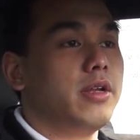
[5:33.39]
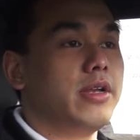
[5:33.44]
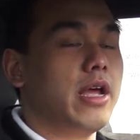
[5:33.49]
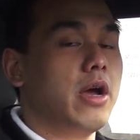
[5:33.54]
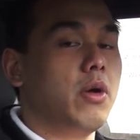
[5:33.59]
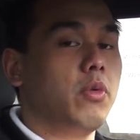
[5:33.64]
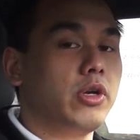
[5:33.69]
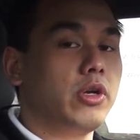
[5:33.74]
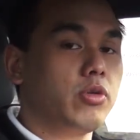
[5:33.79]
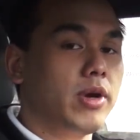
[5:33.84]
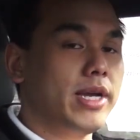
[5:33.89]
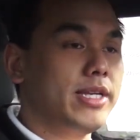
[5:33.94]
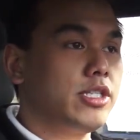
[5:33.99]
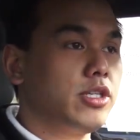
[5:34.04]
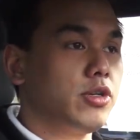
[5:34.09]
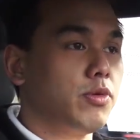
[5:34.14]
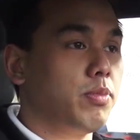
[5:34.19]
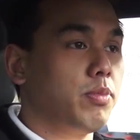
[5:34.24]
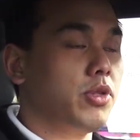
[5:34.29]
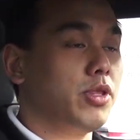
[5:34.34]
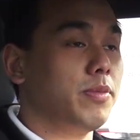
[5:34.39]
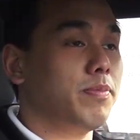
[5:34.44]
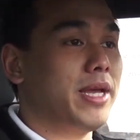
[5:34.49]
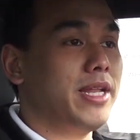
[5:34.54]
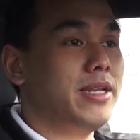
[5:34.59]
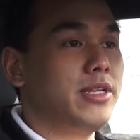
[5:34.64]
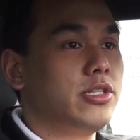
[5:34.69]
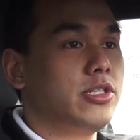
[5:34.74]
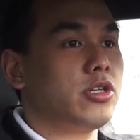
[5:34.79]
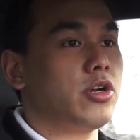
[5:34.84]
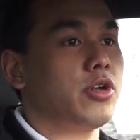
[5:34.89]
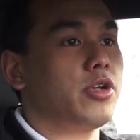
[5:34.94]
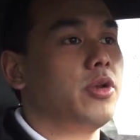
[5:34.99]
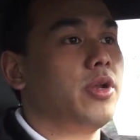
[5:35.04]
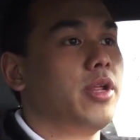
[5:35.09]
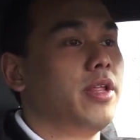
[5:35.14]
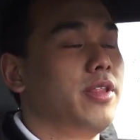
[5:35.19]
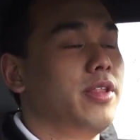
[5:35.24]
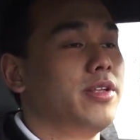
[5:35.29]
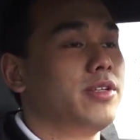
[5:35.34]
Now, when Chrysler put the Pentastar
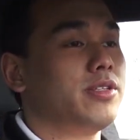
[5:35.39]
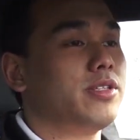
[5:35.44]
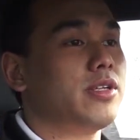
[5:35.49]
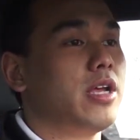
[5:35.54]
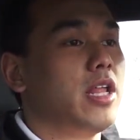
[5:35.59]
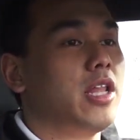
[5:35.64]
unit in this,